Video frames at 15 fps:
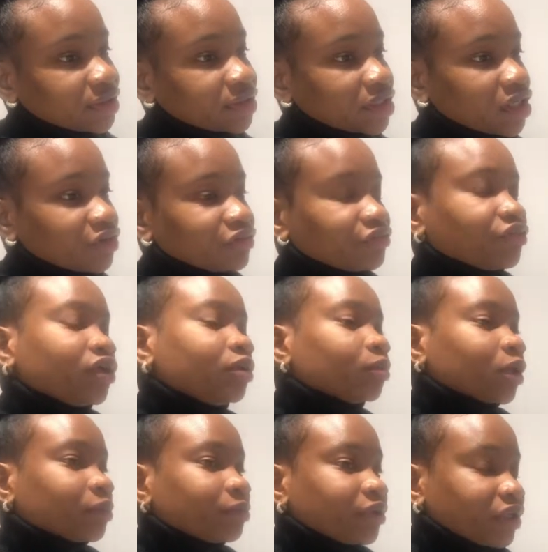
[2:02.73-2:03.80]
is our
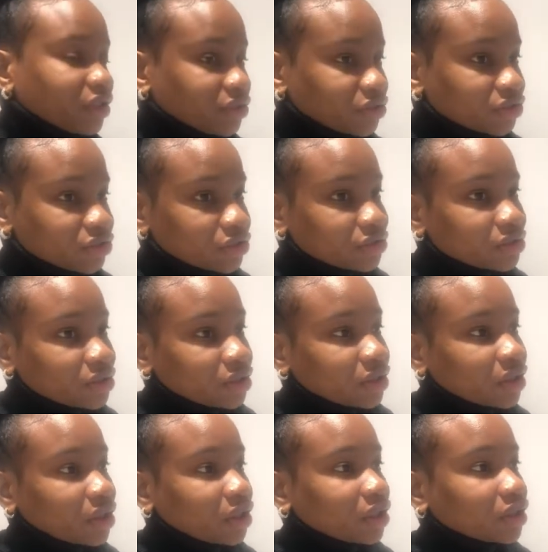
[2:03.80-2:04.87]
Figma page,
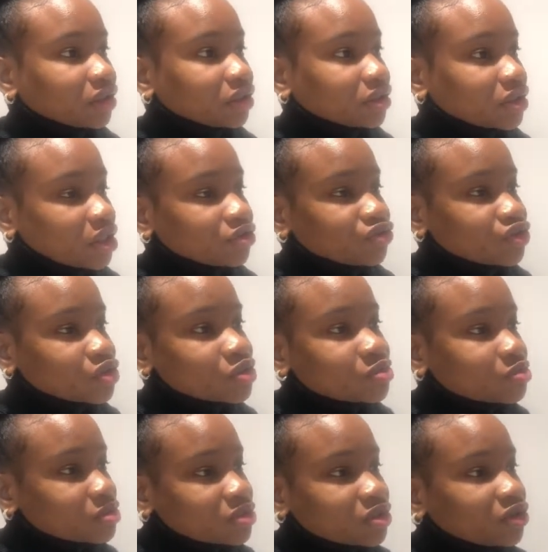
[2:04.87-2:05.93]
and I
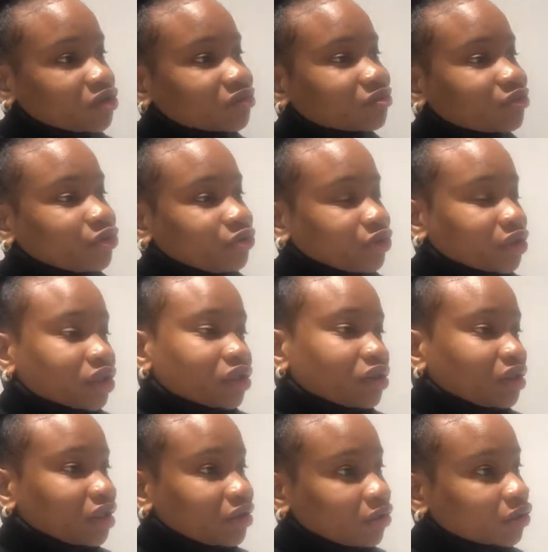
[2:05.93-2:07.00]
just sort of created
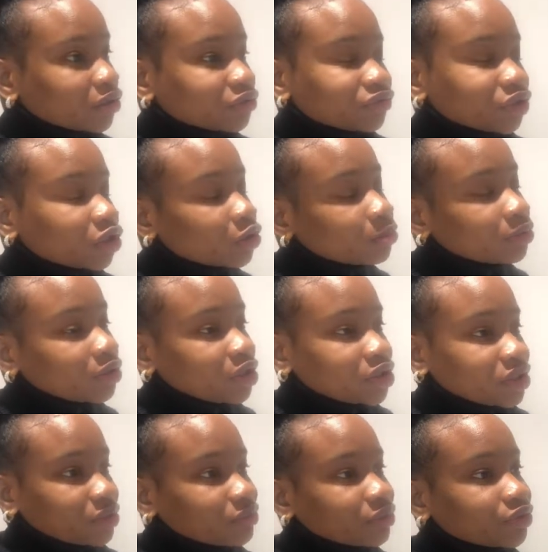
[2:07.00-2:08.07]
like all of the
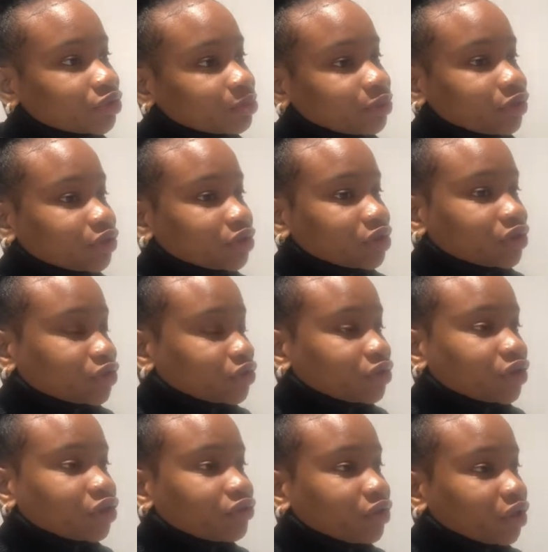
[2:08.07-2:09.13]
components that we're going to be using. This is the
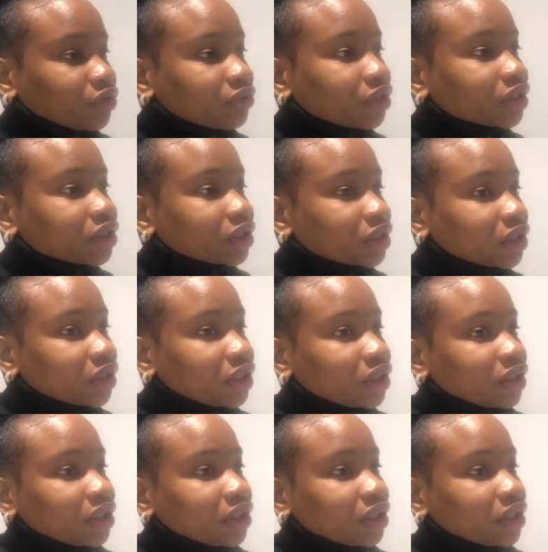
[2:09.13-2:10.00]
cover I created.